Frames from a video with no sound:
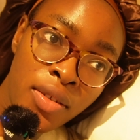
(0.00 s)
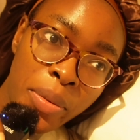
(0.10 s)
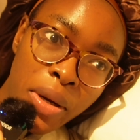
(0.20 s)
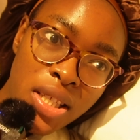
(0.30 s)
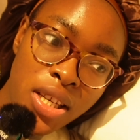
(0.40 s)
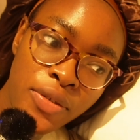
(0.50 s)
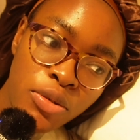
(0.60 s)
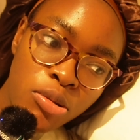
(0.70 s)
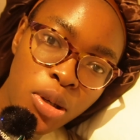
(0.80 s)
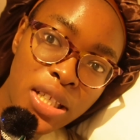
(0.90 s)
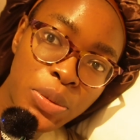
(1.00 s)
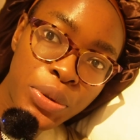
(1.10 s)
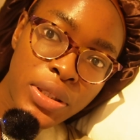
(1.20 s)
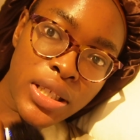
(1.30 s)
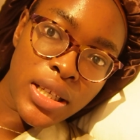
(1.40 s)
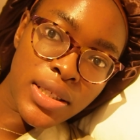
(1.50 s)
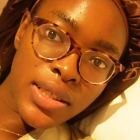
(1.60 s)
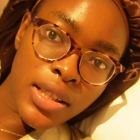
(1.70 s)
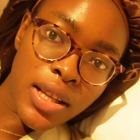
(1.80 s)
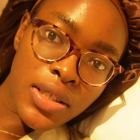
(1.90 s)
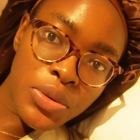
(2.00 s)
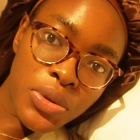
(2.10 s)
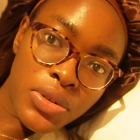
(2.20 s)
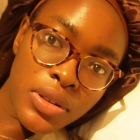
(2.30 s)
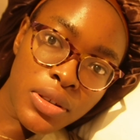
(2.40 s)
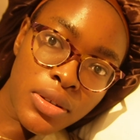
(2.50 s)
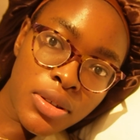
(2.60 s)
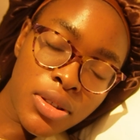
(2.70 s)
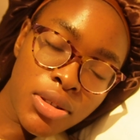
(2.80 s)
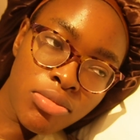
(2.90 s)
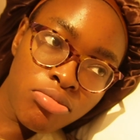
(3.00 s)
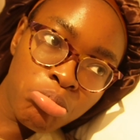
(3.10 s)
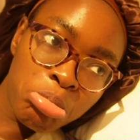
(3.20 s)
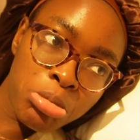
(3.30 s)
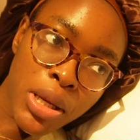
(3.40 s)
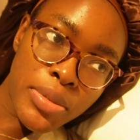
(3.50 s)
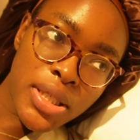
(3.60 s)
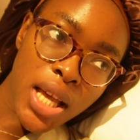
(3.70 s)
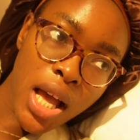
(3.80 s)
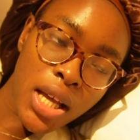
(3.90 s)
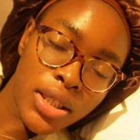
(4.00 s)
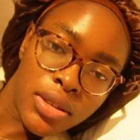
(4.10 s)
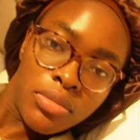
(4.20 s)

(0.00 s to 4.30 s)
To be honest, they don't even look as pretty as the last ones looked. I'm sad.